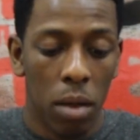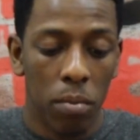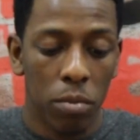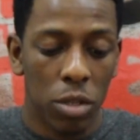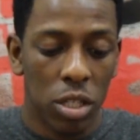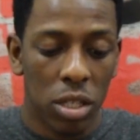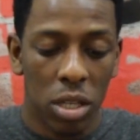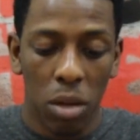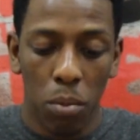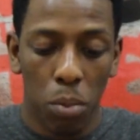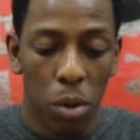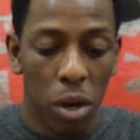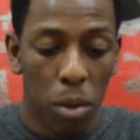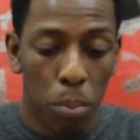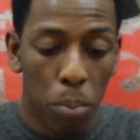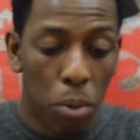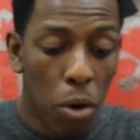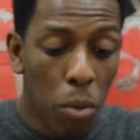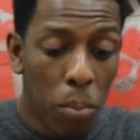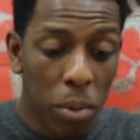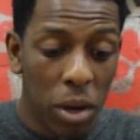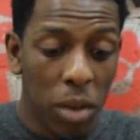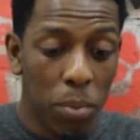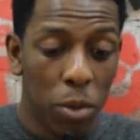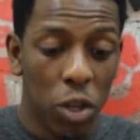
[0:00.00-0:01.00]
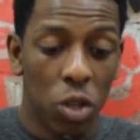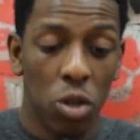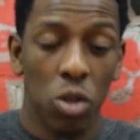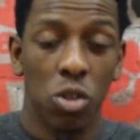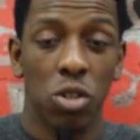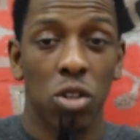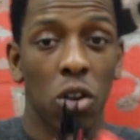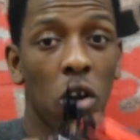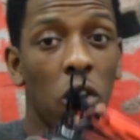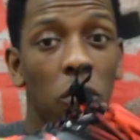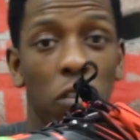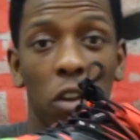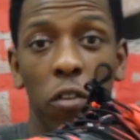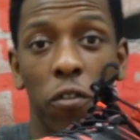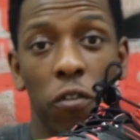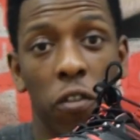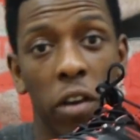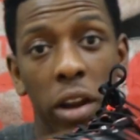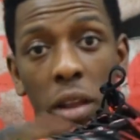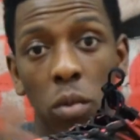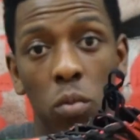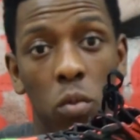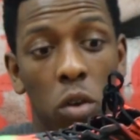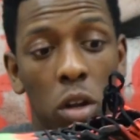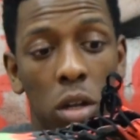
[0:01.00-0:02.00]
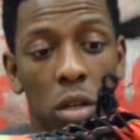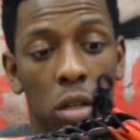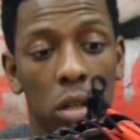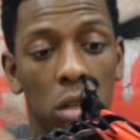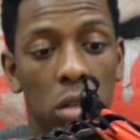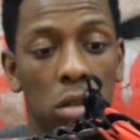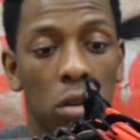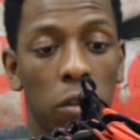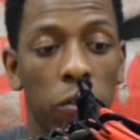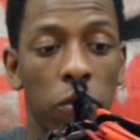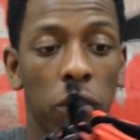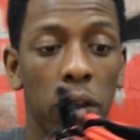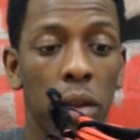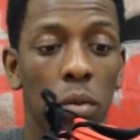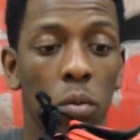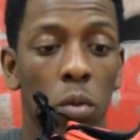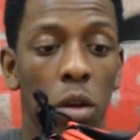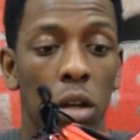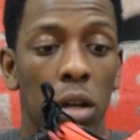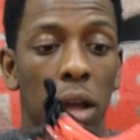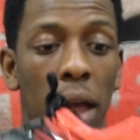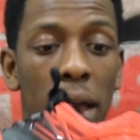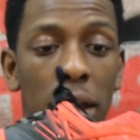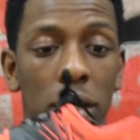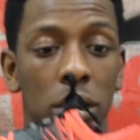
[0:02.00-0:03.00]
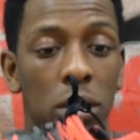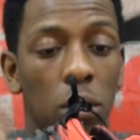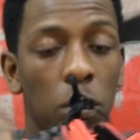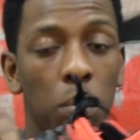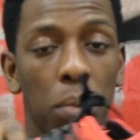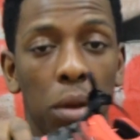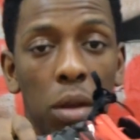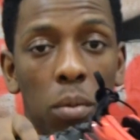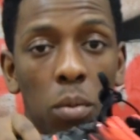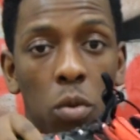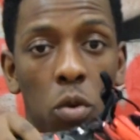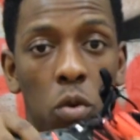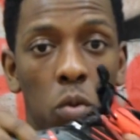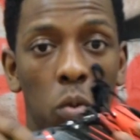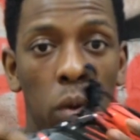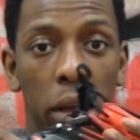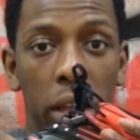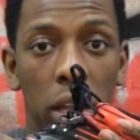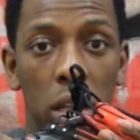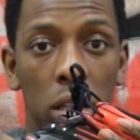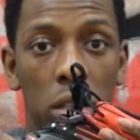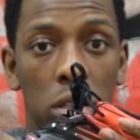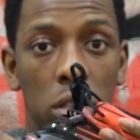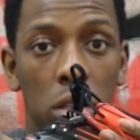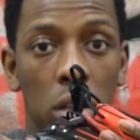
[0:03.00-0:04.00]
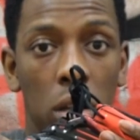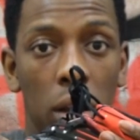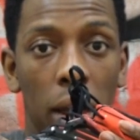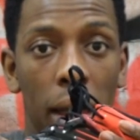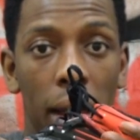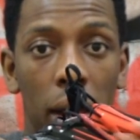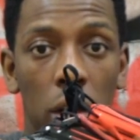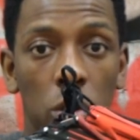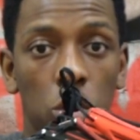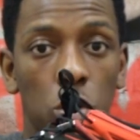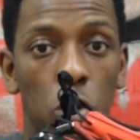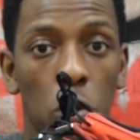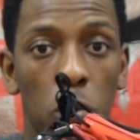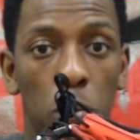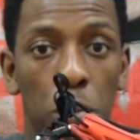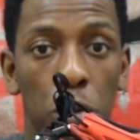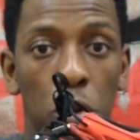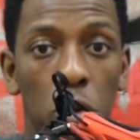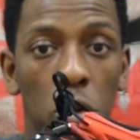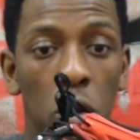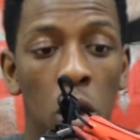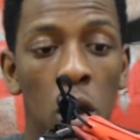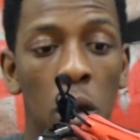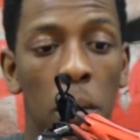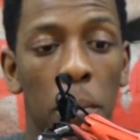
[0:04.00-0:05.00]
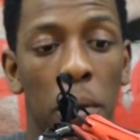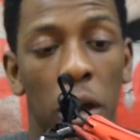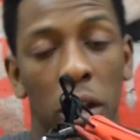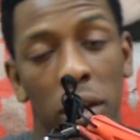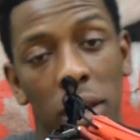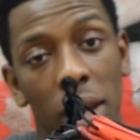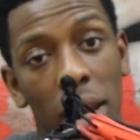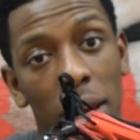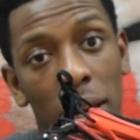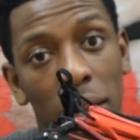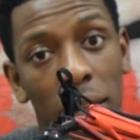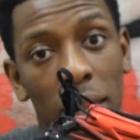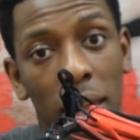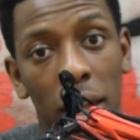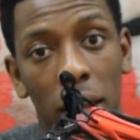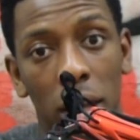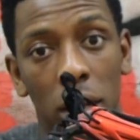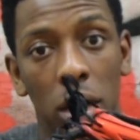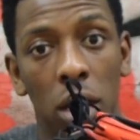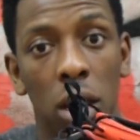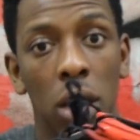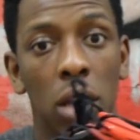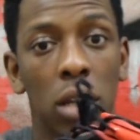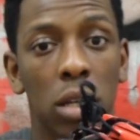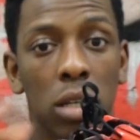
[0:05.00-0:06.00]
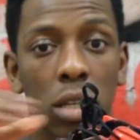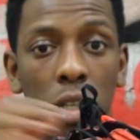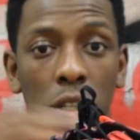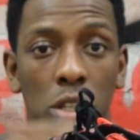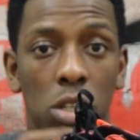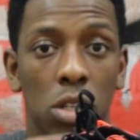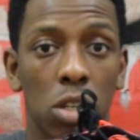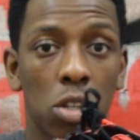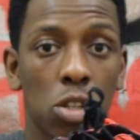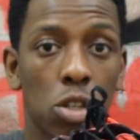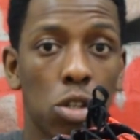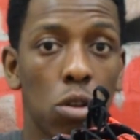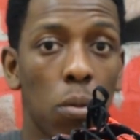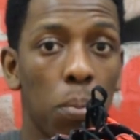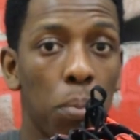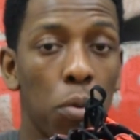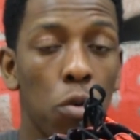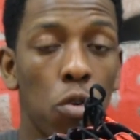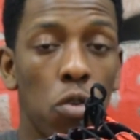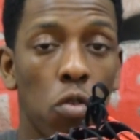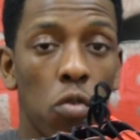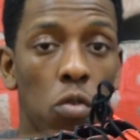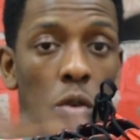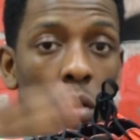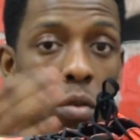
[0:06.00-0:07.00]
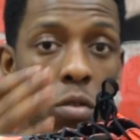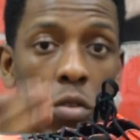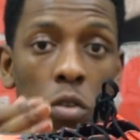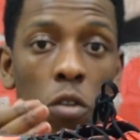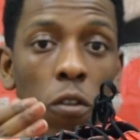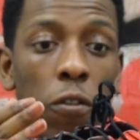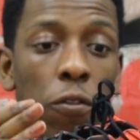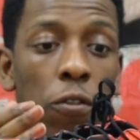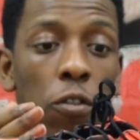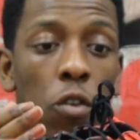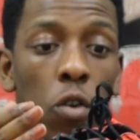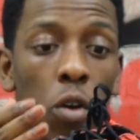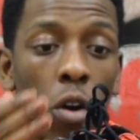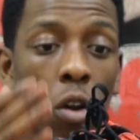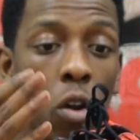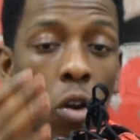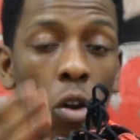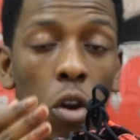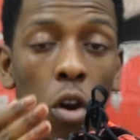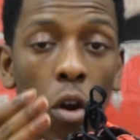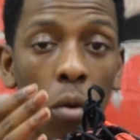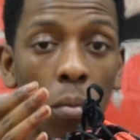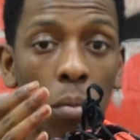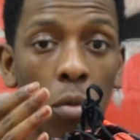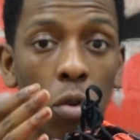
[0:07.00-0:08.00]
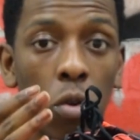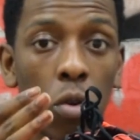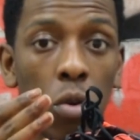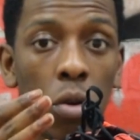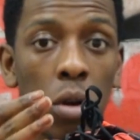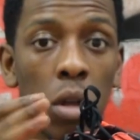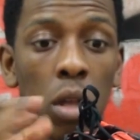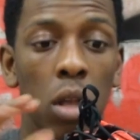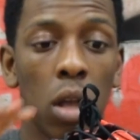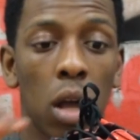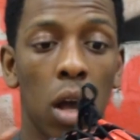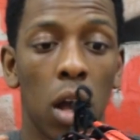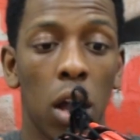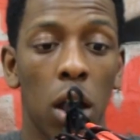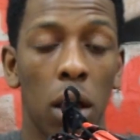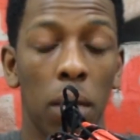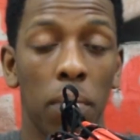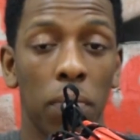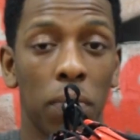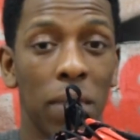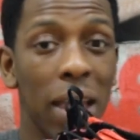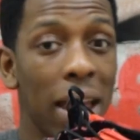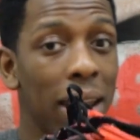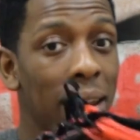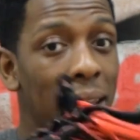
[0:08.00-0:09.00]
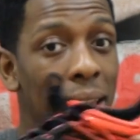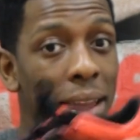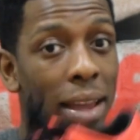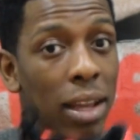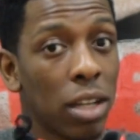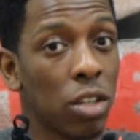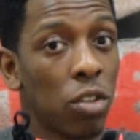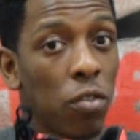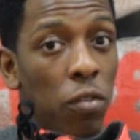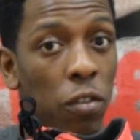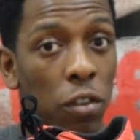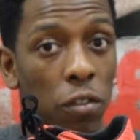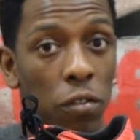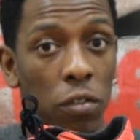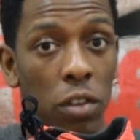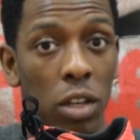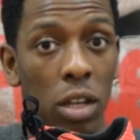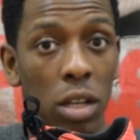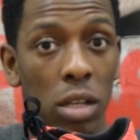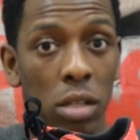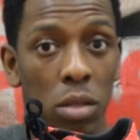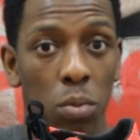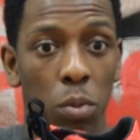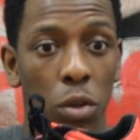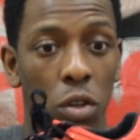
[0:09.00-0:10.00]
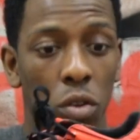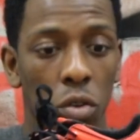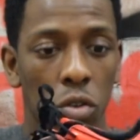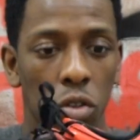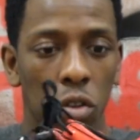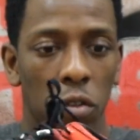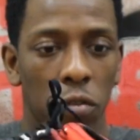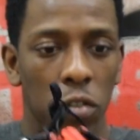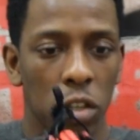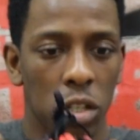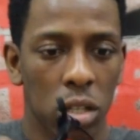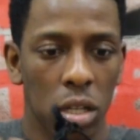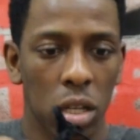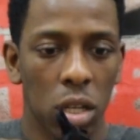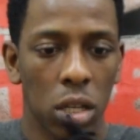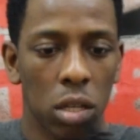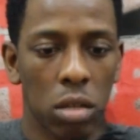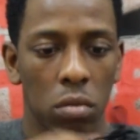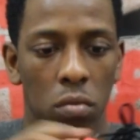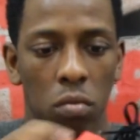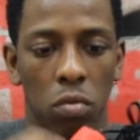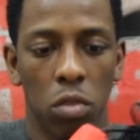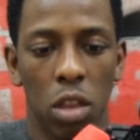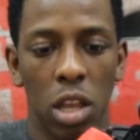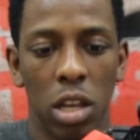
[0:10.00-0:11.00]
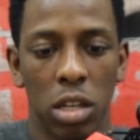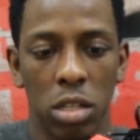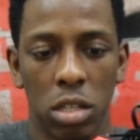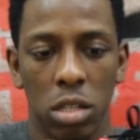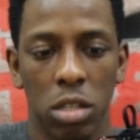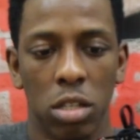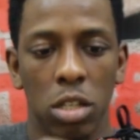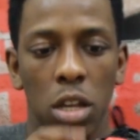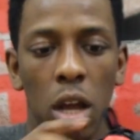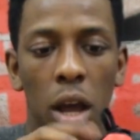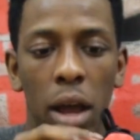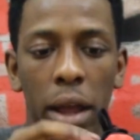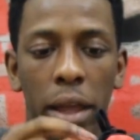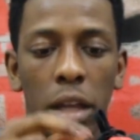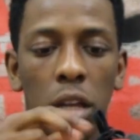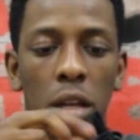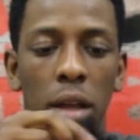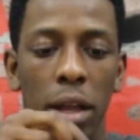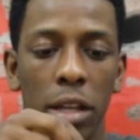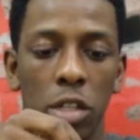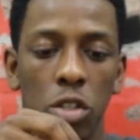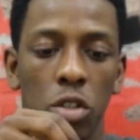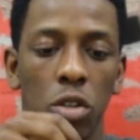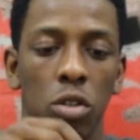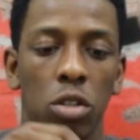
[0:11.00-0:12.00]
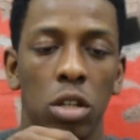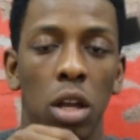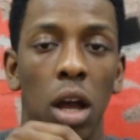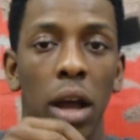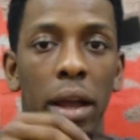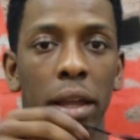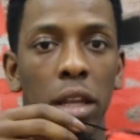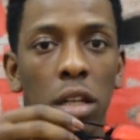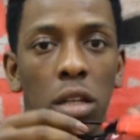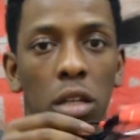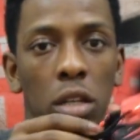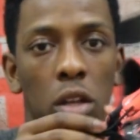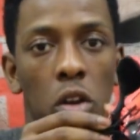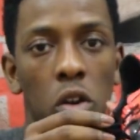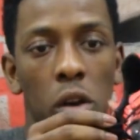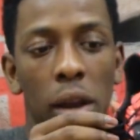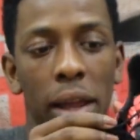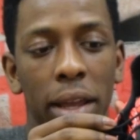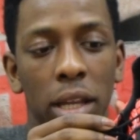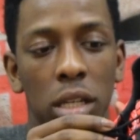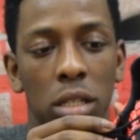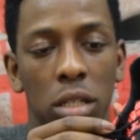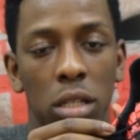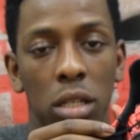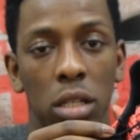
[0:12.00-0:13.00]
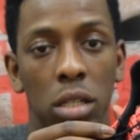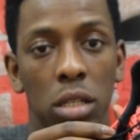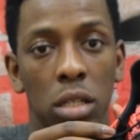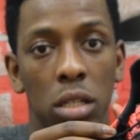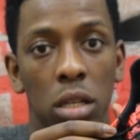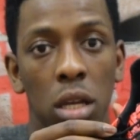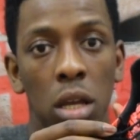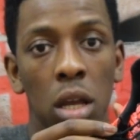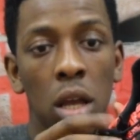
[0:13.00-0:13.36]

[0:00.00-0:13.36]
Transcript: simply probably because of the framework. The framework adds a bit more weight to the actual boot, but then again, this does support your foot a lot more than the X15s, because obviously this as you tighten your laces,